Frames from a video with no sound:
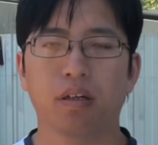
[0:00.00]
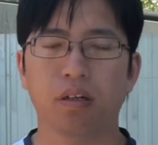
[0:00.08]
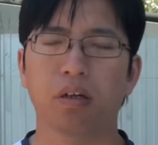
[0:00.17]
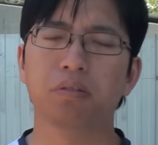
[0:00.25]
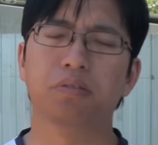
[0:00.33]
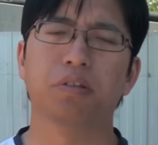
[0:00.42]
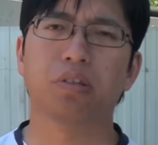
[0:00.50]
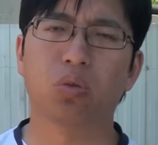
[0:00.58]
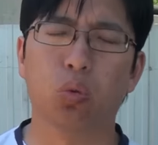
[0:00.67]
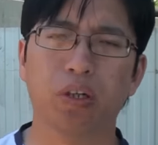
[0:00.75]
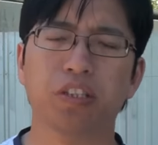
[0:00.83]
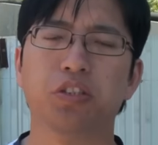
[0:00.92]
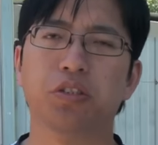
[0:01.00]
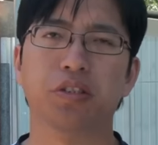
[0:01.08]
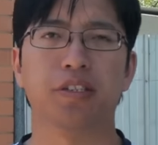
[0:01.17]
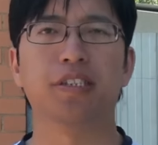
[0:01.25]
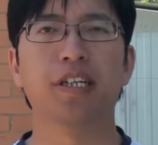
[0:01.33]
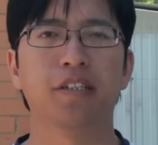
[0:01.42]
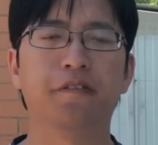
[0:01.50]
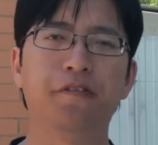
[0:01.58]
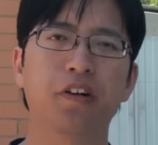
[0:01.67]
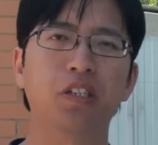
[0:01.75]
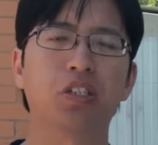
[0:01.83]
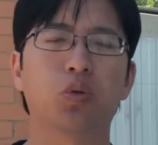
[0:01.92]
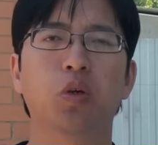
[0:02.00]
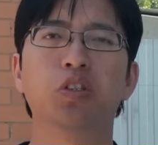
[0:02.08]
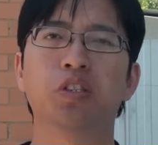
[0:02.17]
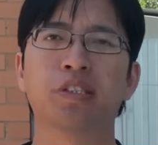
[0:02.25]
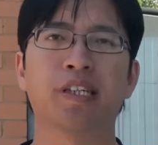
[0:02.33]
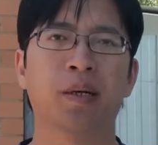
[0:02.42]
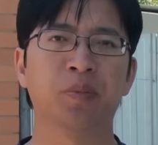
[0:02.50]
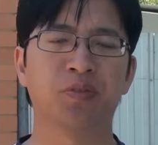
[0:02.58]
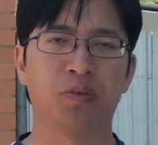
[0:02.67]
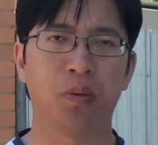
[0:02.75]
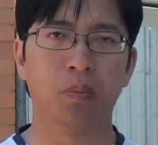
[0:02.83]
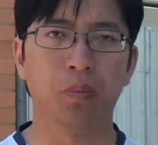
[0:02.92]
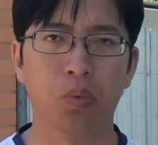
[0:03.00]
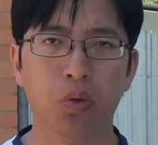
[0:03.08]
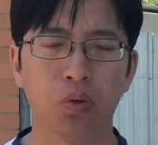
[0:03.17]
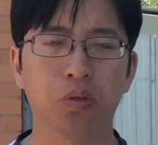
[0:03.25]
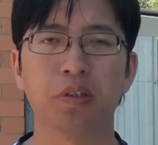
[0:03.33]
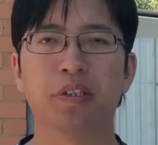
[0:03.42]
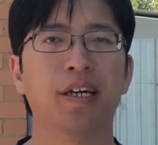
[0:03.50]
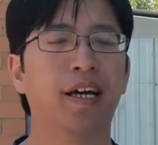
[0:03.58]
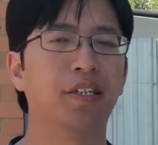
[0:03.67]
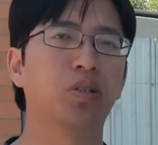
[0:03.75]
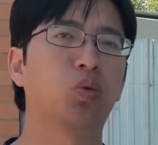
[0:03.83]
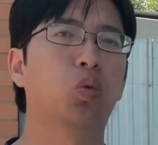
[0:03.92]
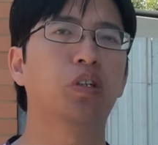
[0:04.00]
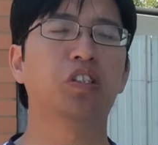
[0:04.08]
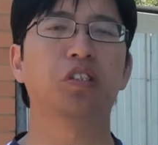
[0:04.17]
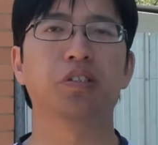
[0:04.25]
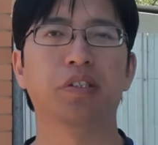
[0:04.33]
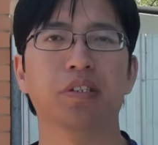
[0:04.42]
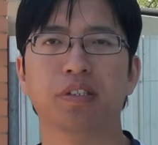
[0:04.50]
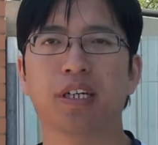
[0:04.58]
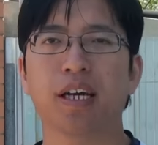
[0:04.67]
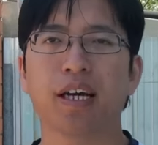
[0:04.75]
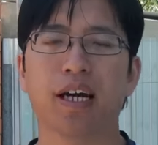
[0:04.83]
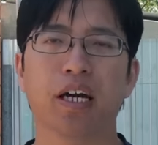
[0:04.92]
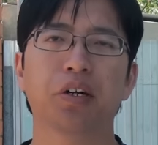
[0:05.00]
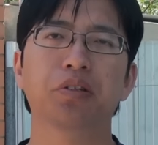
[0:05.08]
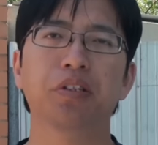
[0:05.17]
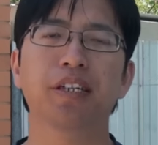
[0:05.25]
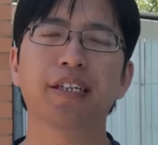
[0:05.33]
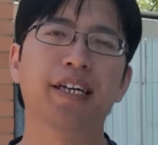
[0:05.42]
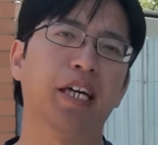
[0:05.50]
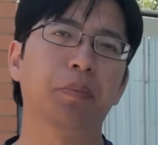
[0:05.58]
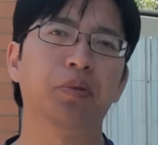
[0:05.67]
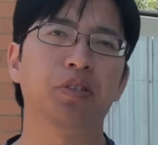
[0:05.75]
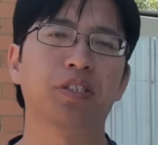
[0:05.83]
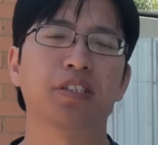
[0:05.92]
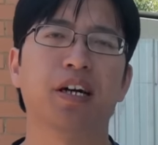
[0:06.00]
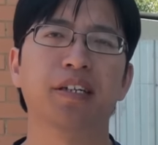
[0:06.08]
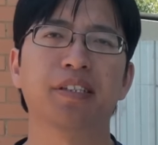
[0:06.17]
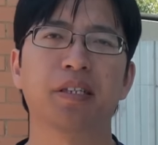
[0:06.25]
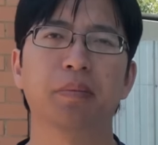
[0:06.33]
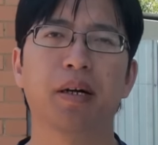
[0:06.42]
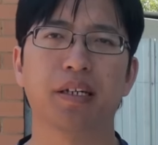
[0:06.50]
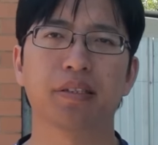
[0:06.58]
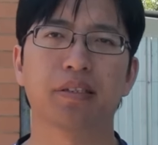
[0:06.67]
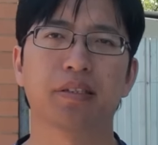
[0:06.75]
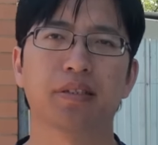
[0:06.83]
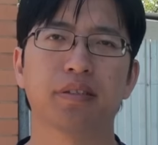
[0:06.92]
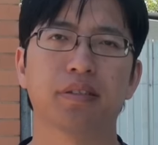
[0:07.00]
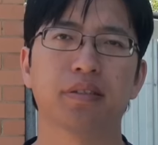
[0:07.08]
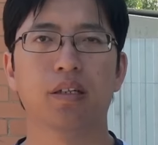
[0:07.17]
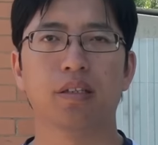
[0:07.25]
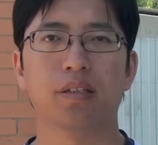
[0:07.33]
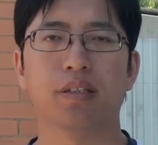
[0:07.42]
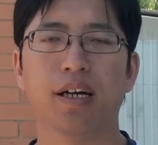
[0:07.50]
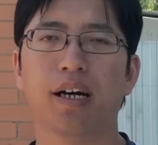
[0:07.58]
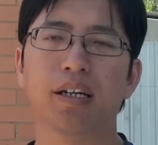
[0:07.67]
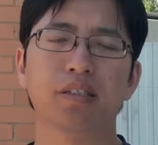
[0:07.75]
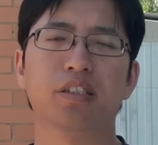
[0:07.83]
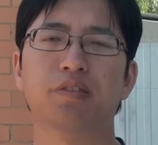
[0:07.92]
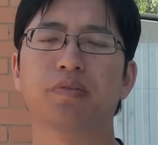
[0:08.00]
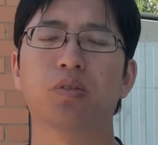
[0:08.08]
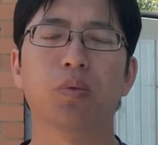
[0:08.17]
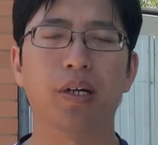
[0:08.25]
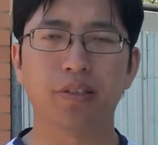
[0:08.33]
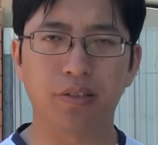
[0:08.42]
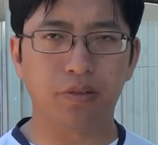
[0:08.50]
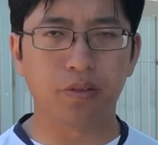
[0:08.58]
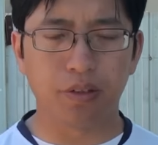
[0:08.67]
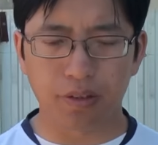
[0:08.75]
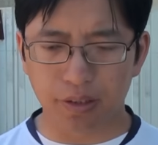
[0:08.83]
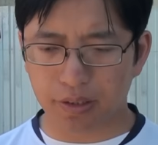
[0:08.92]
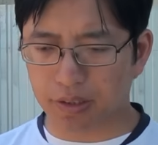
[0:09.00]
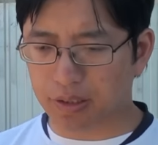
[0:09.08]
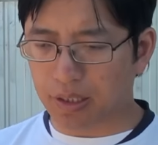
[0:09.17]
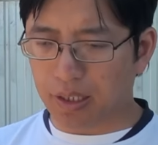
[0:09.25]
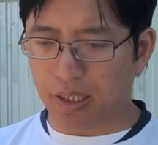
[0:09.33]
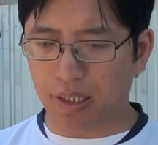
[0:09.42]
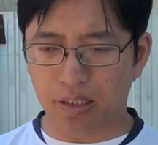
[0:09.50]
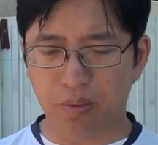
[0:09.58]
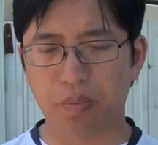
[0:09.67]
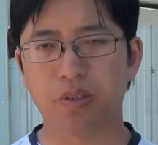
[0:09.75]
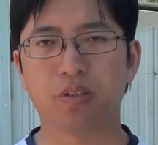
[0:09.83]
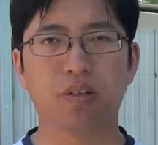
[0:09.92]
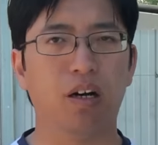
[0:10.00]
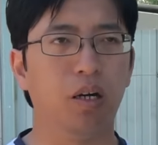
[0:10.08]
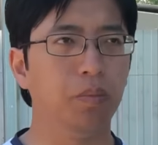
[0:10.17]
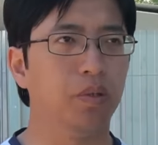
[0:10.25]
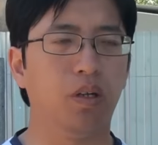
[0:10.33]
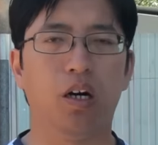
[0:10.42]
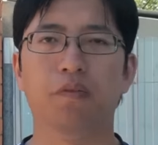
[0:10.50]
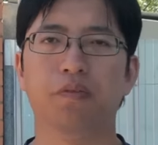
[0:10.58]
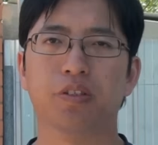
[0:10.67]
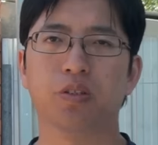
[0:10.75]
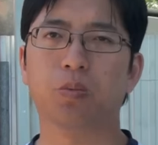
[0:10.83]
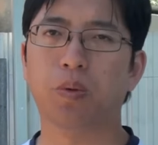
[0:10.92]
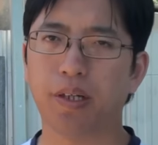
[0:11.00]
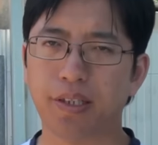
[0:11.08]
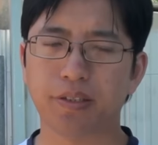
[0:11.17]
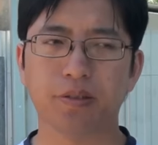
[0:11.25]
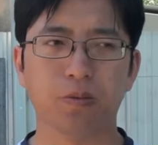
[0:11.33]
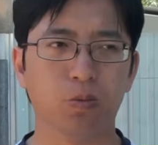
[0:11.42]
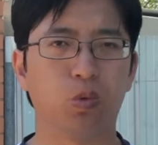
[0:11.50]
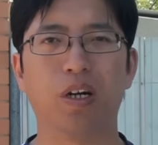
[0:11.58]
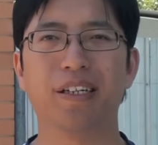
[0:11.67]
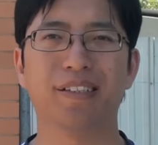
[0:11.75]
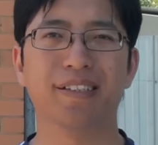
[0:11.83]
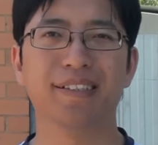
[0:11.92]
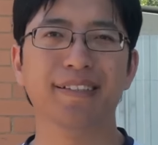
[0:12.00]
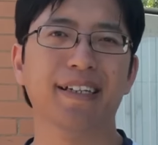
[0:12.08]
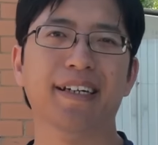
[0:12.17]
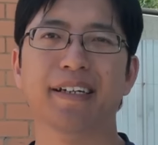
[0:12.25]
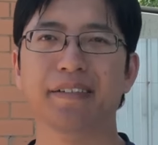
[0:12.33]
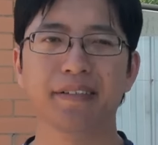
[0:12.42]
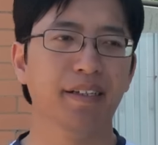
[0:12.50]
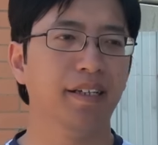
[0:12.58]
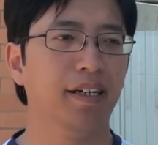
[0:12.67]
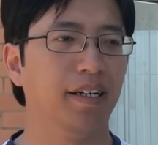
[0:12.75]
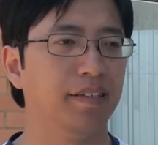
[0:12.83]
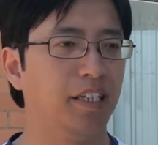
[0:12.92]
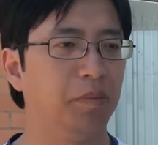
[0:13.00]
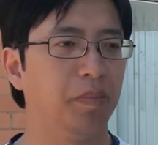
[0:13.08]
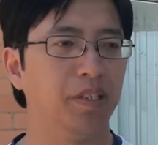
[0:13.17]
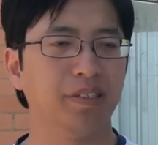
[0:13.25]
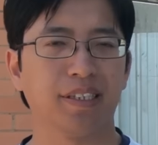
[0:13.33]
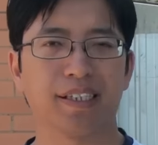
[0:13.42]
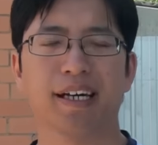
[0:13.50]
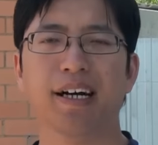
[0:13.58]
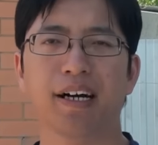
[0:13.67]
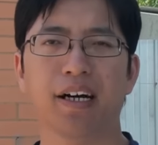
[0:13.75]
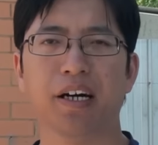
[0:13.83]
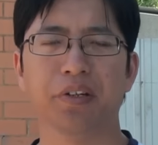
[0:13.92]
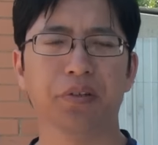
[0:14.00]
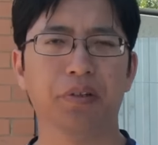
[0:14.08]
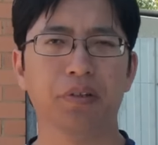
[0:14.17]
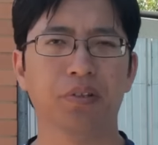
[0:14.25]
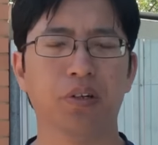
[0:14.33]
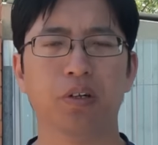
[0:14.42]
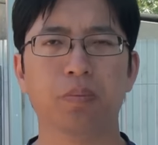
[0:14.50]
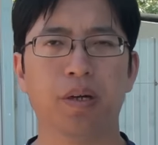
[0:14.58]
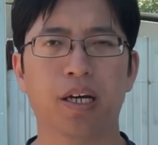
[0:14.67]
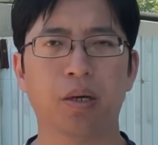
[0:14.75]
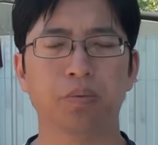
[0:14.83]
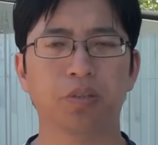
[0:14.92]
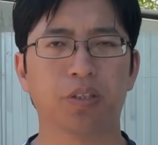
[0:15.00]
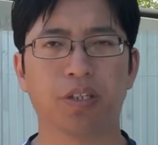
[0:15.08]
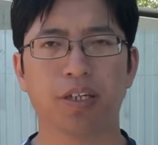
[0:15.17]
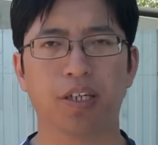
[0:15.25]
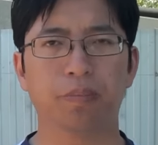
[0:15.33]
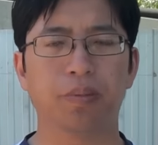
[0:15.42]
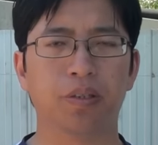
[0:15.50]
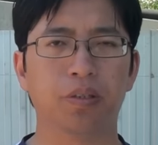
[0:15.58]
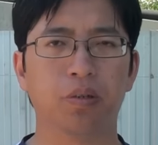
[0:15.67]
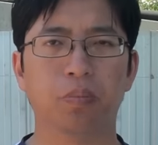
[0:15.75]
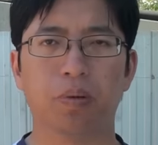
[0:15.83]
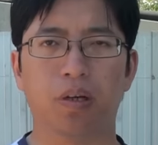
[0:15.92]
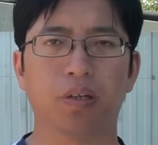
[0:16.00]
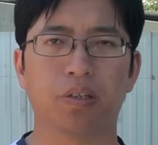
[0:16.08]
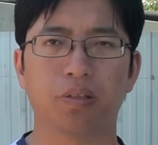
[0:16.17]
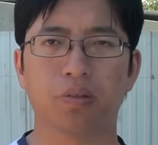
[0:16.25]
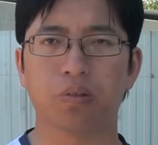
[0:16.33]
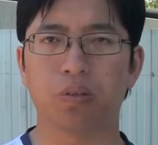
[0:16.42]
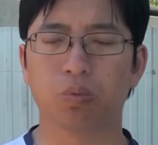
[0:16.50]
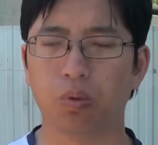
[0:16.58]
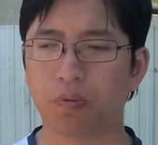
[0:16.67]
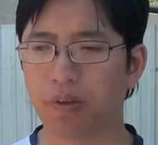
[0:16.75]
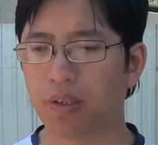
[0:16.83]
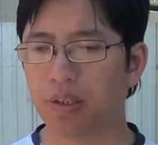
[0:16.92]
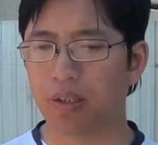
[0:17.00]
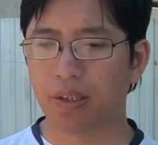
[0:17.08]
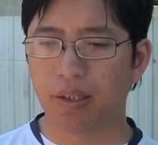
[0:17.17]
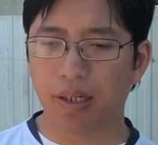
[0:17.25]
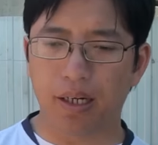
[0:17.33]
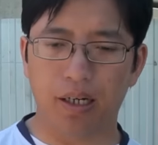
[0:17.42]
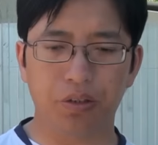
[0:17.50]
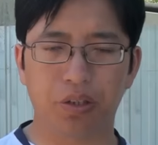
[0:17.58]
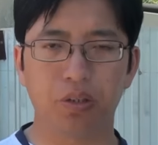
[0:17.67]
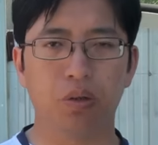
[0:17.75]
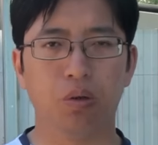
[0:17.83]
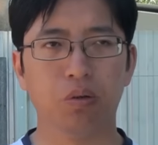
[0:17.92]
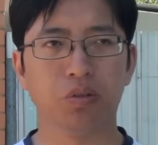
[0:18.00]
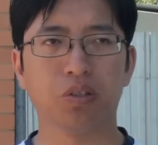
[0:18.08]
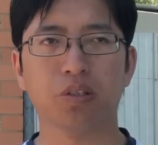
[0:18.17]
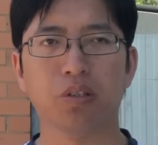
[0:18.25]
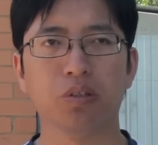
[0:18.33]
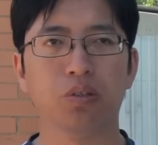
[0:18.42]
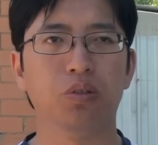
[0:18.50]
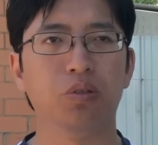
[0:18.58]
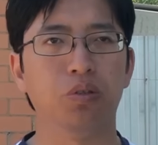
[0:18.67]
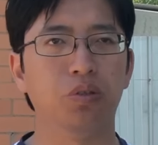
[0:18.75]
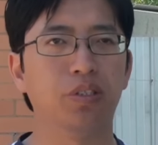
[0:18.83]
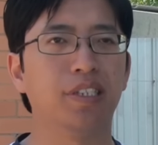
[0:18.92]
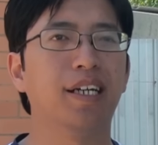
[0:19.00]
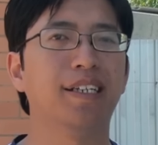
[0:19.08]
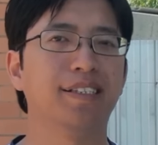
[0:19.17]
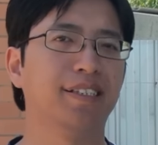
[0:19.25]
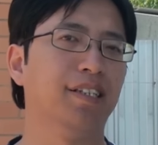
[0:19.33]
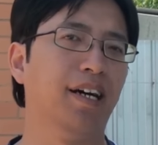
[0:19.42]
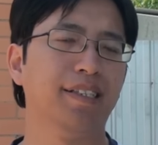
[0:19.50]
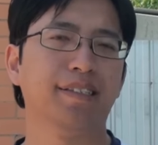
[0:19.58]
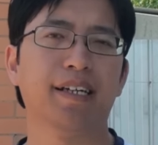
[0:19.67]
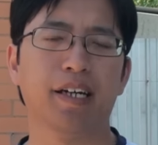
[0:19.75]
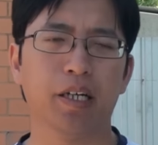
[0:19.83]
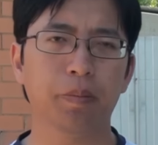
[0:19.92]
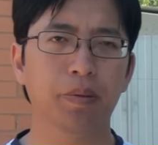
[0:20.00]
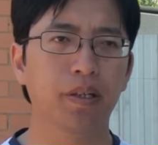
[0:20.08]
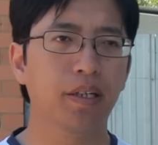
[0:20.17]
On to the questions. The first question comes from Morgan, and the question is, how do you keep your citing marks? There are several ways to do this. The most common obvious way is to write it down. That means a card or a notepad which you keep in your pocket or your quiver. You can also use cite tape.